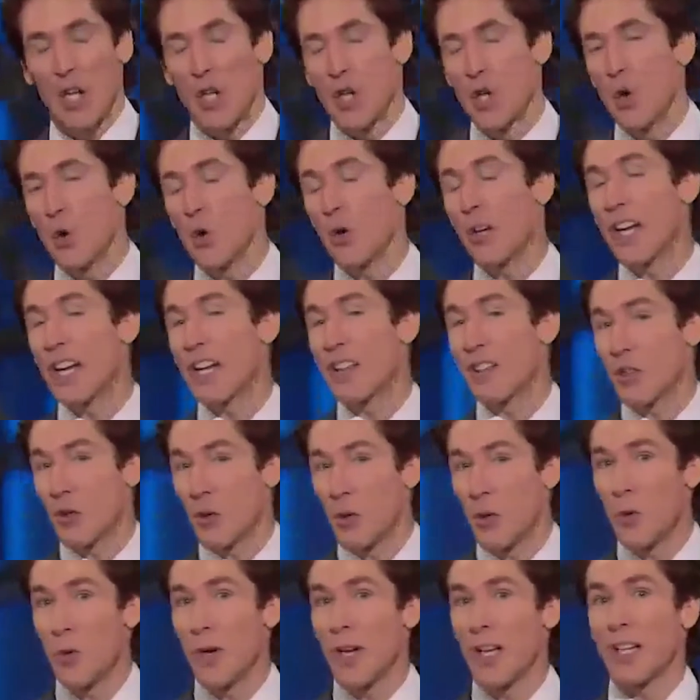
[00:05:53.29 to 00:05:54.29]
You'll get
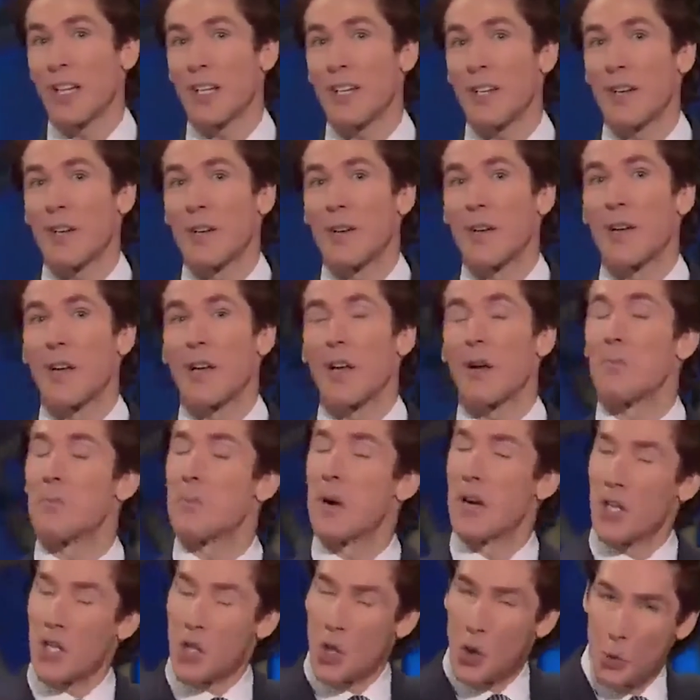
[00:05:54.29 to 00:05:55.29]
through it,
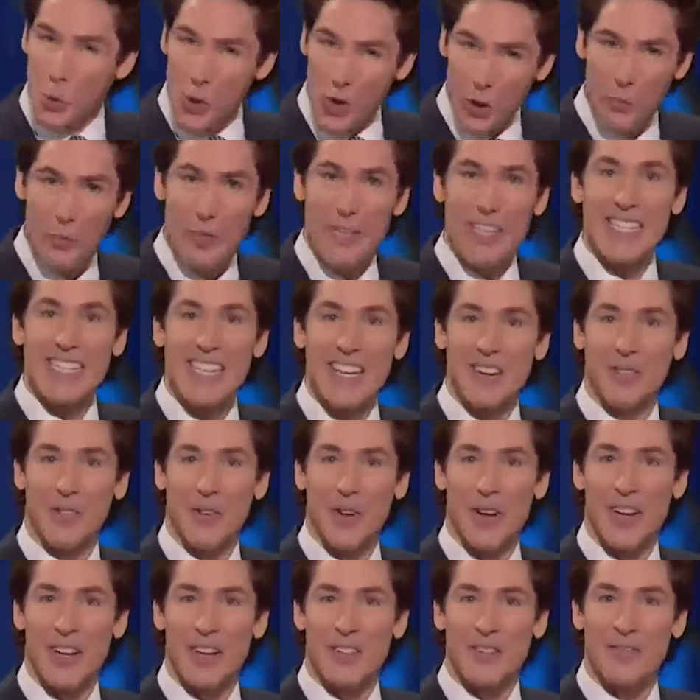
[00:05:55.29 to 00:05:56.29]
but you will be
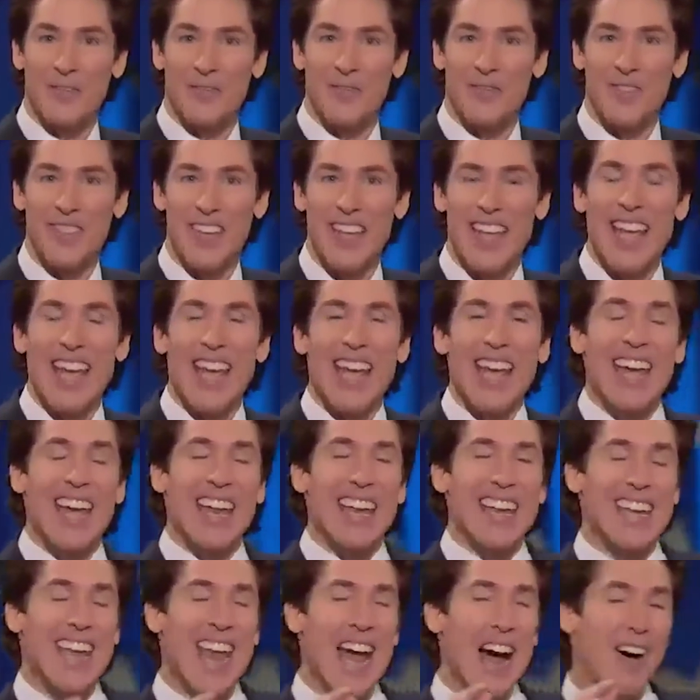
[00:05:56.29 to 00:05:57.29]
different.
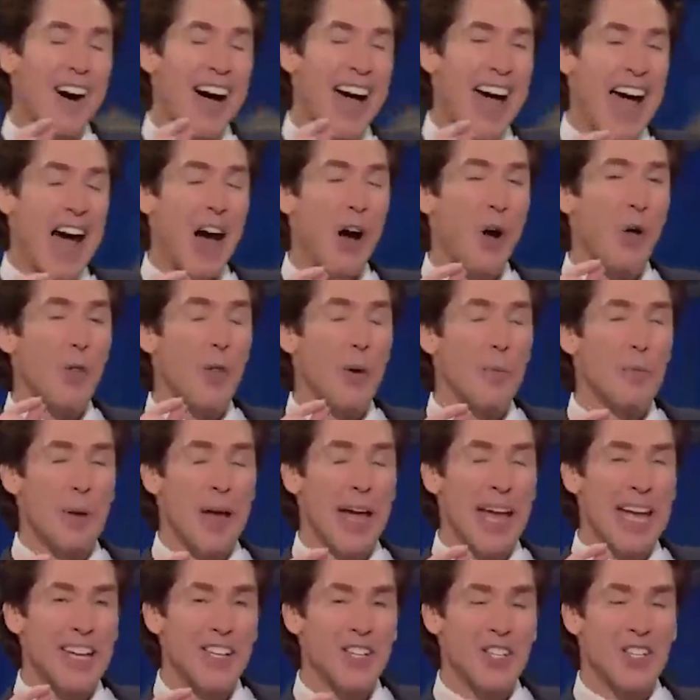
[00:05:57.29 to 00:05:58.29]
Now, how the
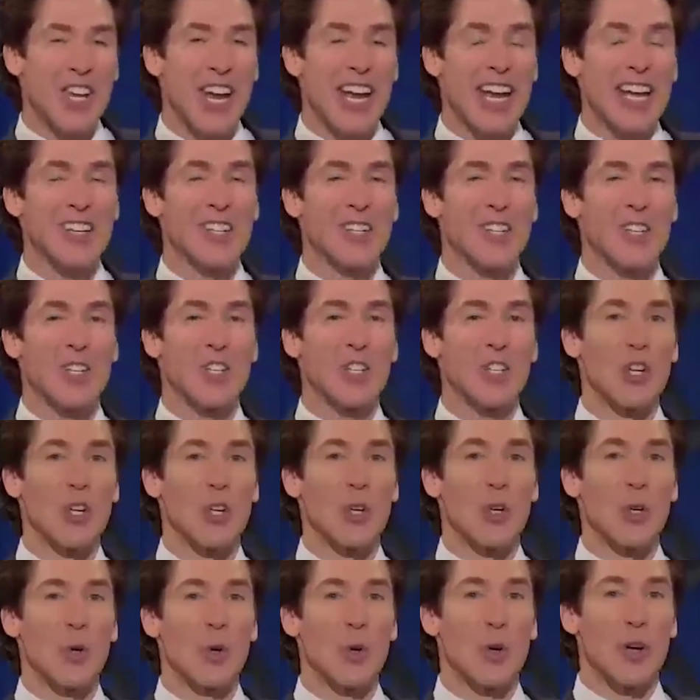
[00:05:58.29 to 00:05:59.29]
pain changes
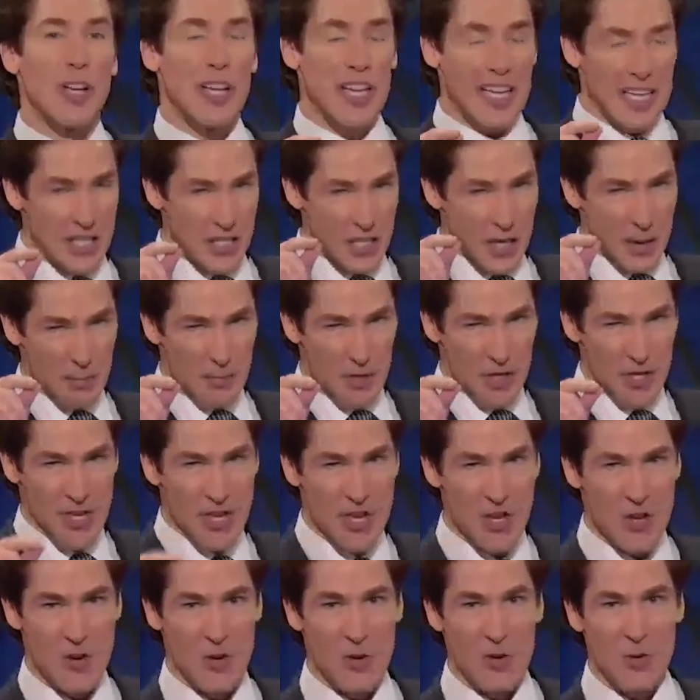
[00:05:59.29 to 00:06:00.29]
you is up to
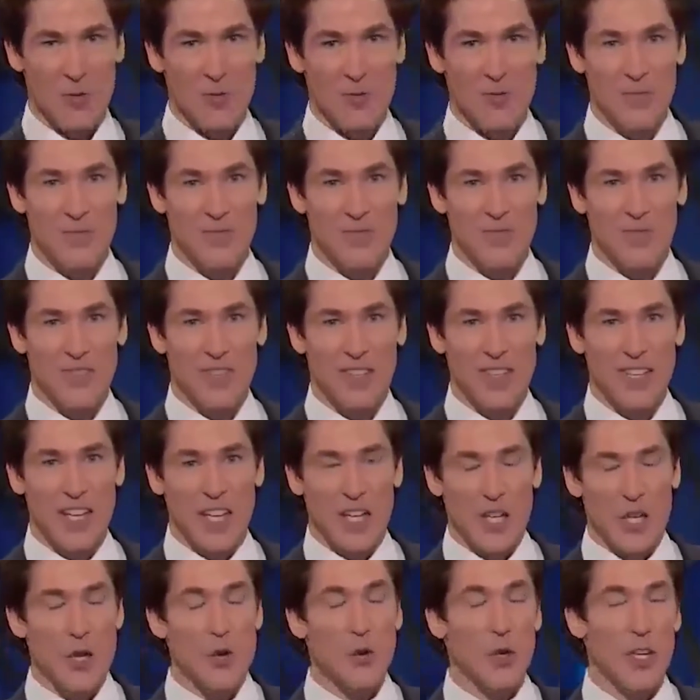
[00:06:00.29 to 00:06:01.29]
you.
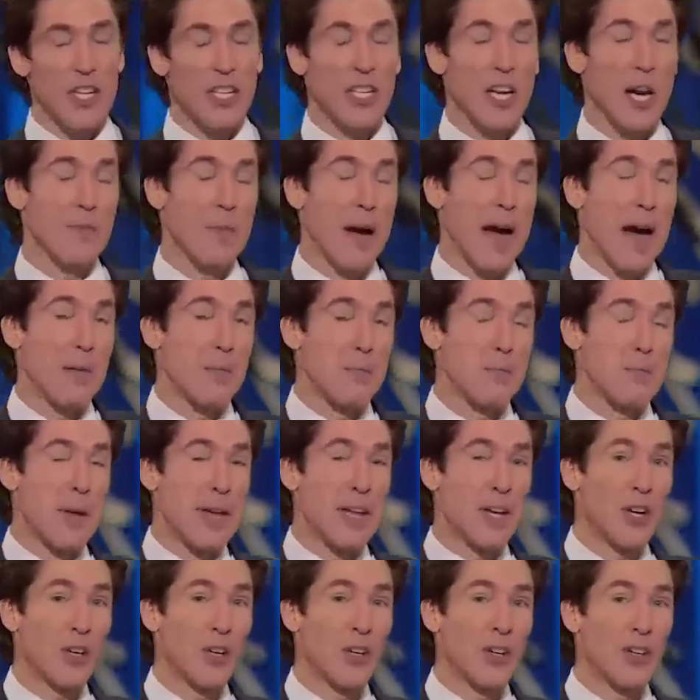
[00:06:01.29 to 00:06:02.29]
You can come out
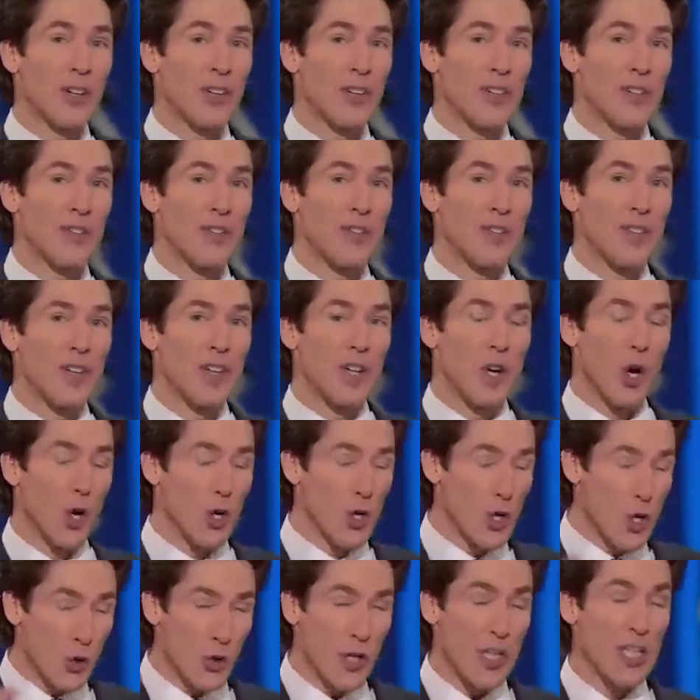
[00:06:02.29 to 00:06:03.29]
bitter,
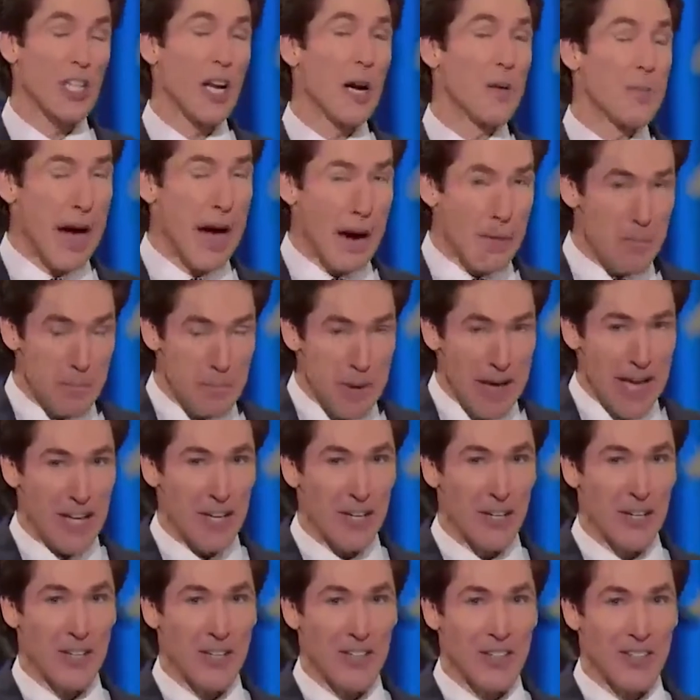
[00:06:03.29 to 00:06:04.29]
or you can out
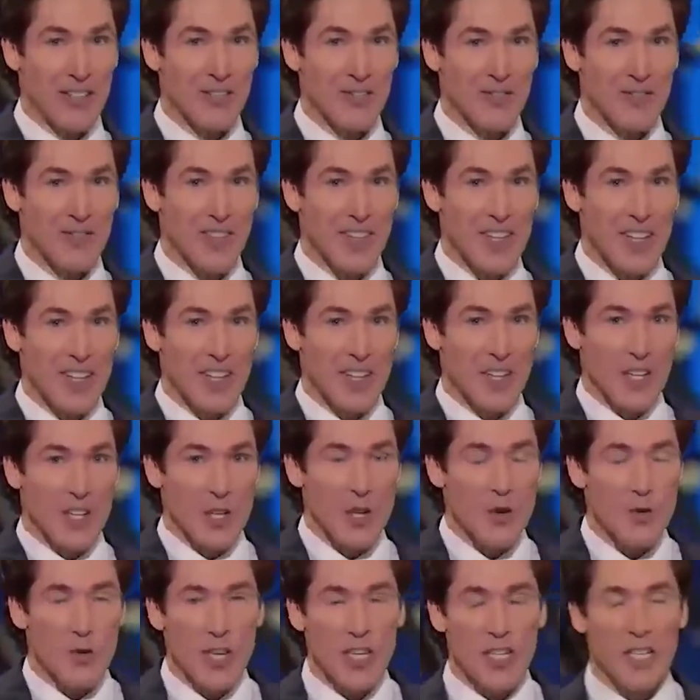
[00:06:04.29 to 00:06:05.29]
better.
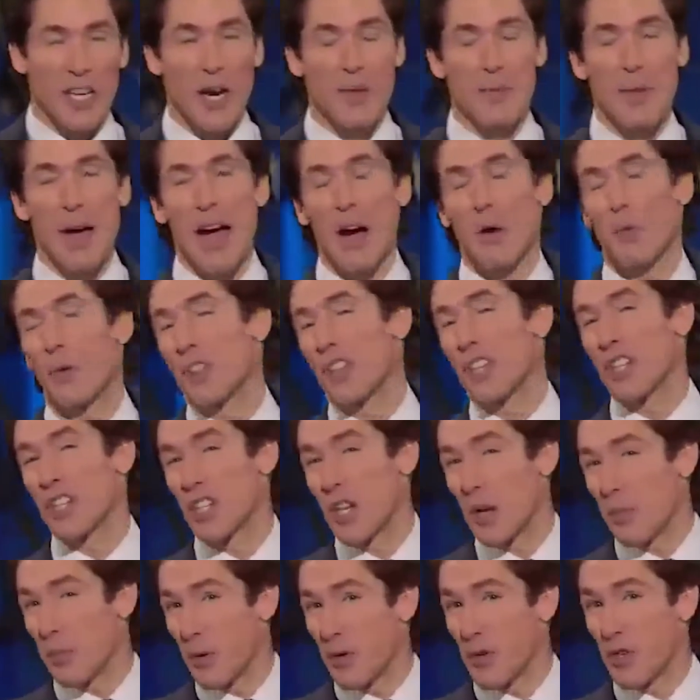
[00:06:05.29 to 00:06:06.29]
You can come out with a
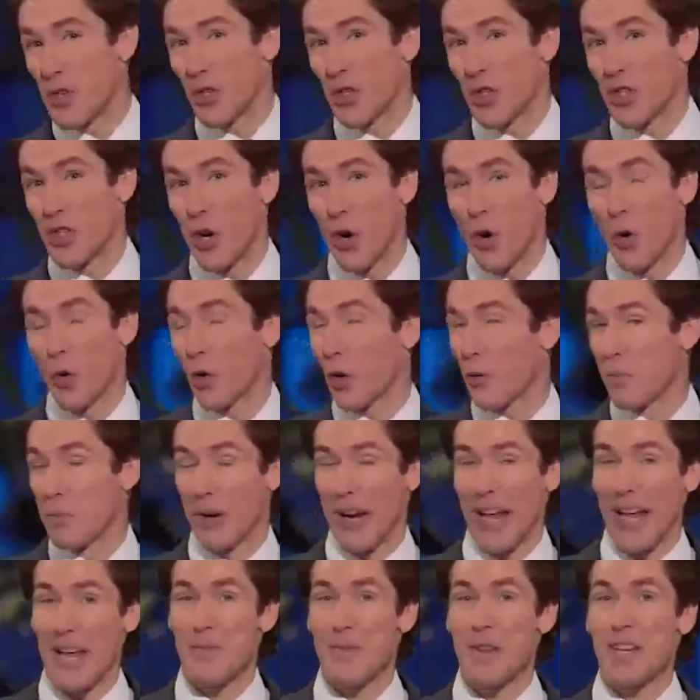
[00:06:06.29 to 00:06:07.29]
chip on your shoulder
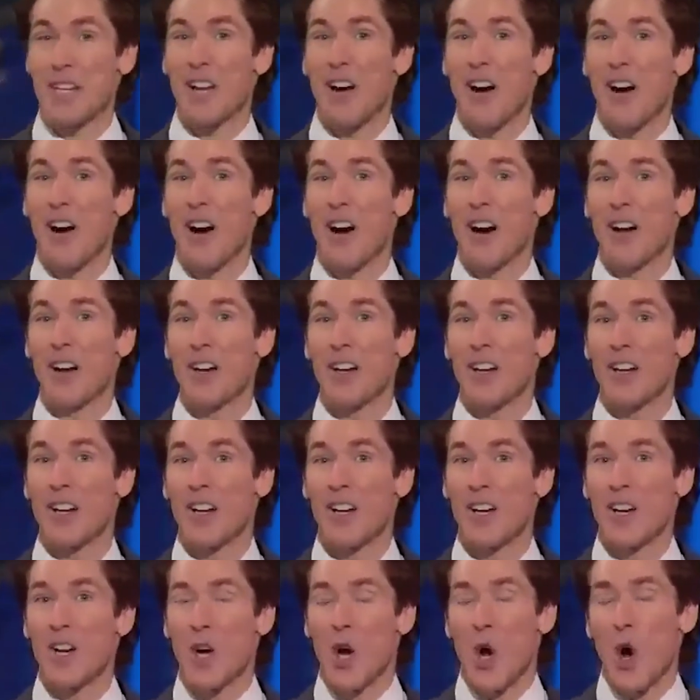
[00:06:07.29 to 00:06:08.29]
blaming God,
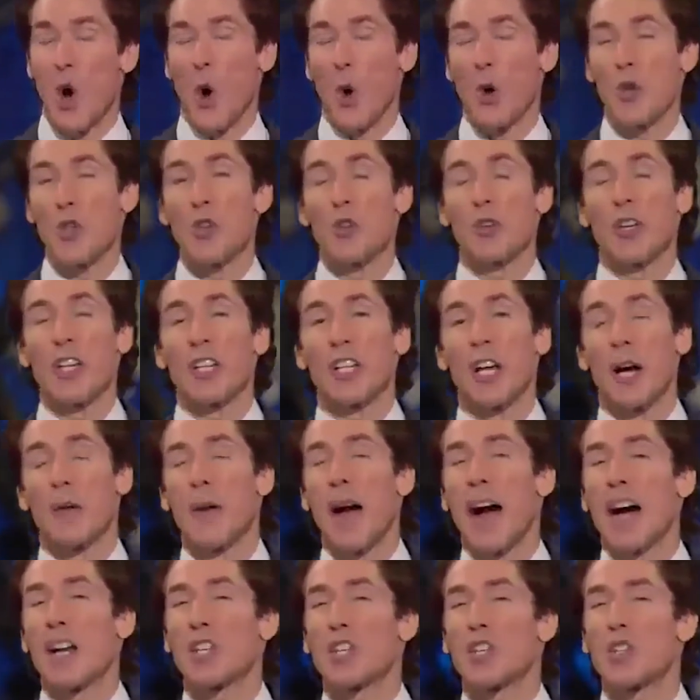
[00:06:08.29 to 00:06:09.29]
or you can
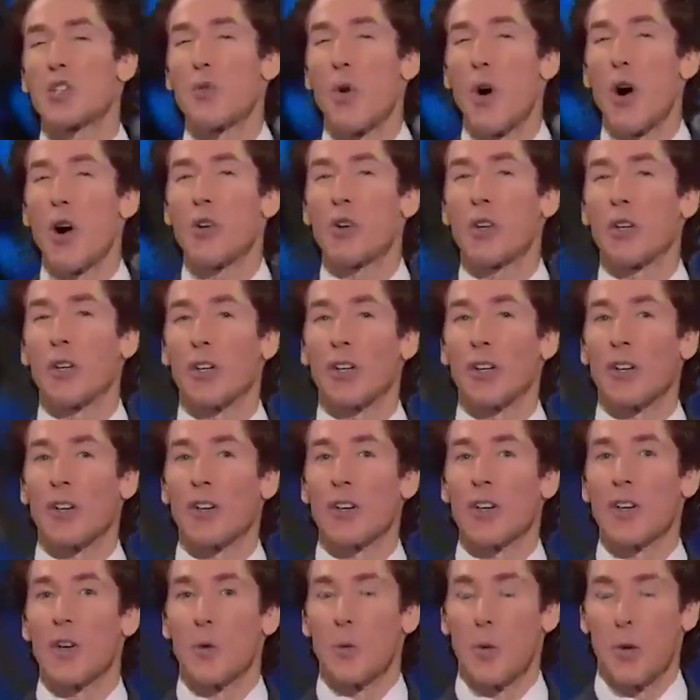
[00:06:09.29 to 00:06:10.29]
come out stronger
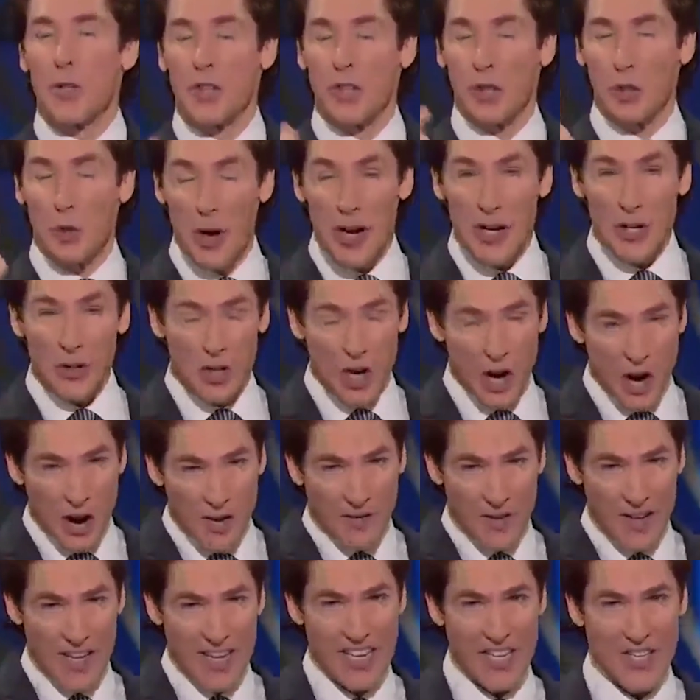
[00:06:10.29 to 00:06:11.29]
with a greater
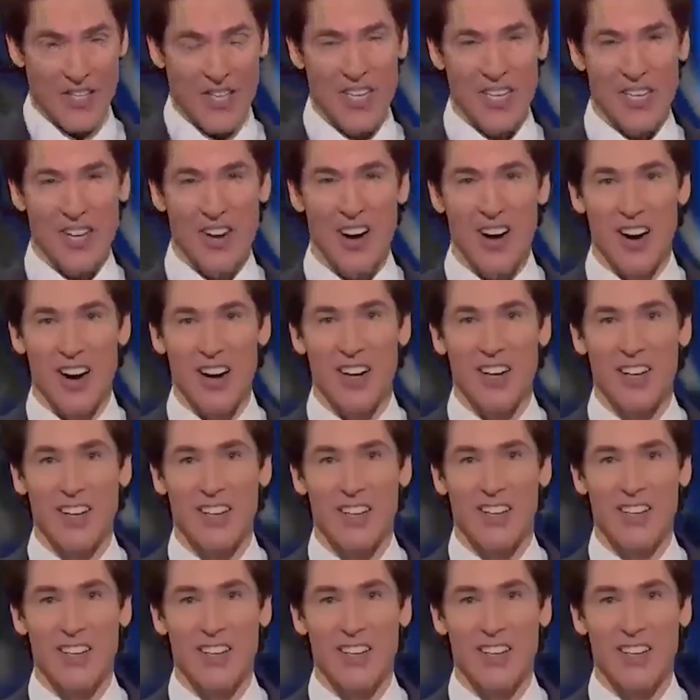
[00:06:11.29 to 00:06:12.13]
confidence in God.